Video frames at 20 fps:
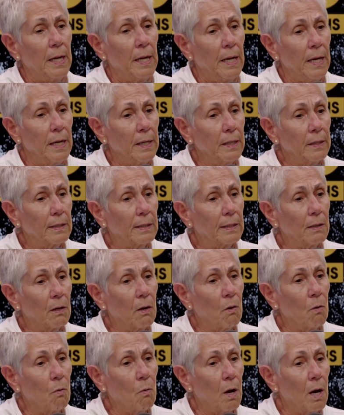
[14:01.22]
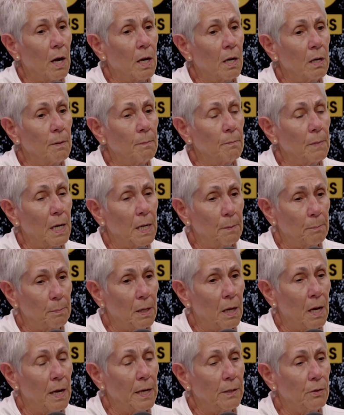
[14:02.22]
And so um, I
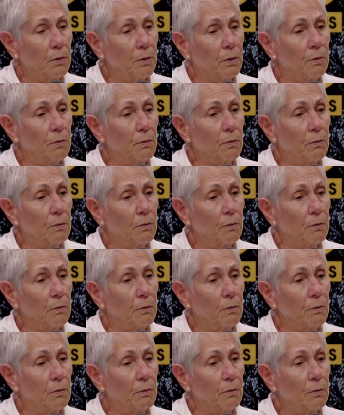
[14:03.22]
applied.